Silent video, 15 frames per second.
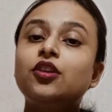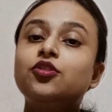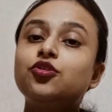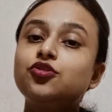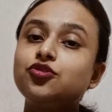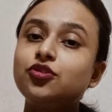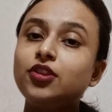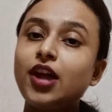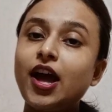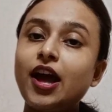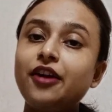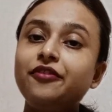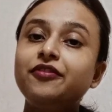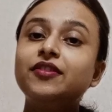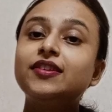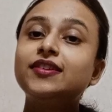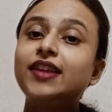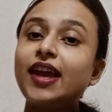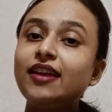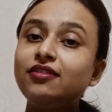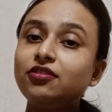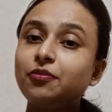You should have
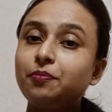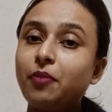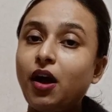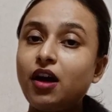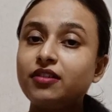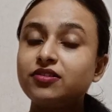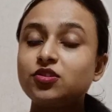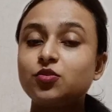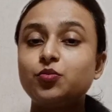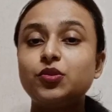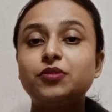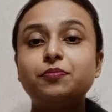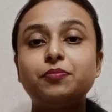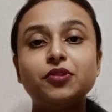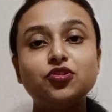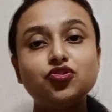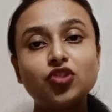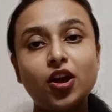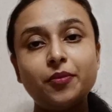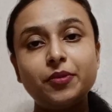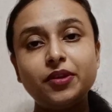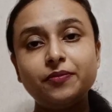10th passed with
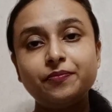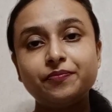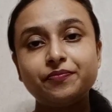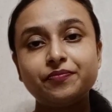Punjabi.